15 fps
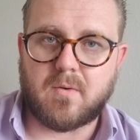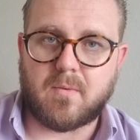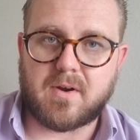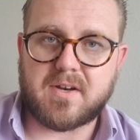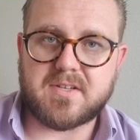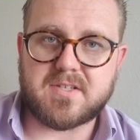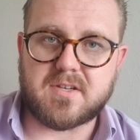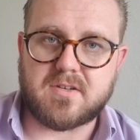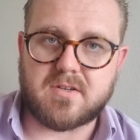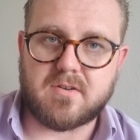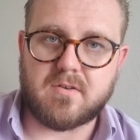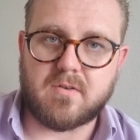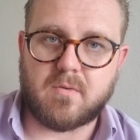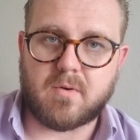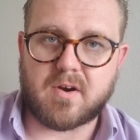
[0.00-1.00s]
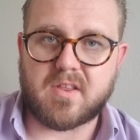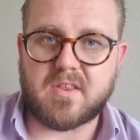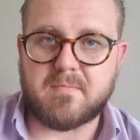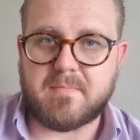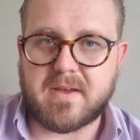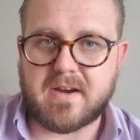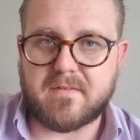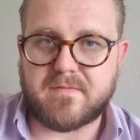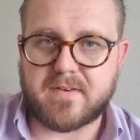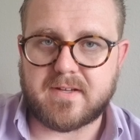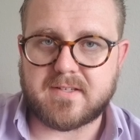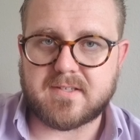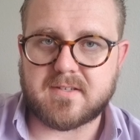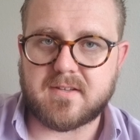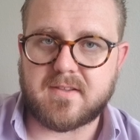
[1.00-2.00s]
What does it do? What are the
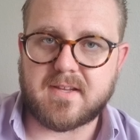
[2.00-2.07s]
benefits?